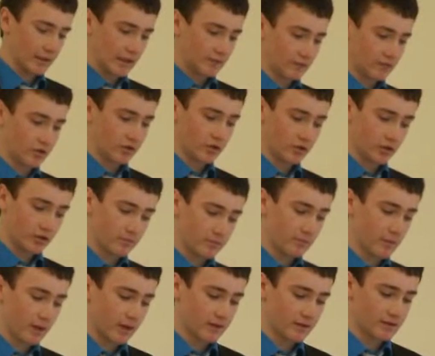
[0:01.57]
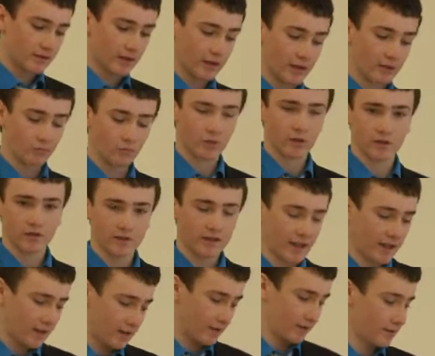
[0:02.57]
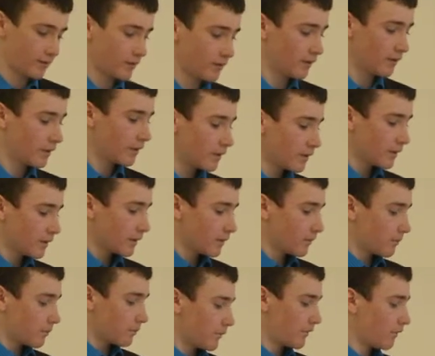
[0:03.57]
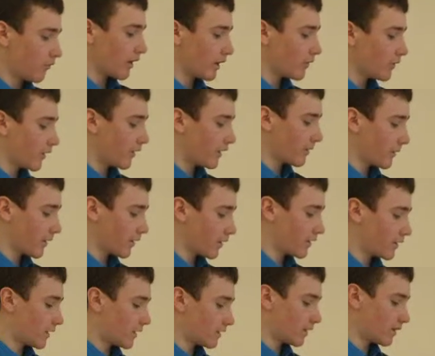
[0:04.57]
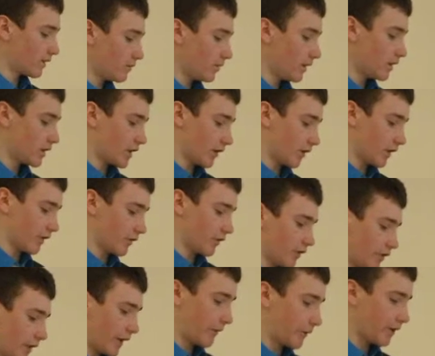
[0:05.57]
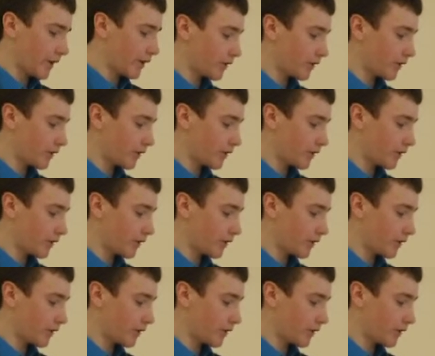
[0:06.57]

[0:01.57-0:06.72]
believe it should, must, and will stand. Before I move on to my constructive speech, however, I would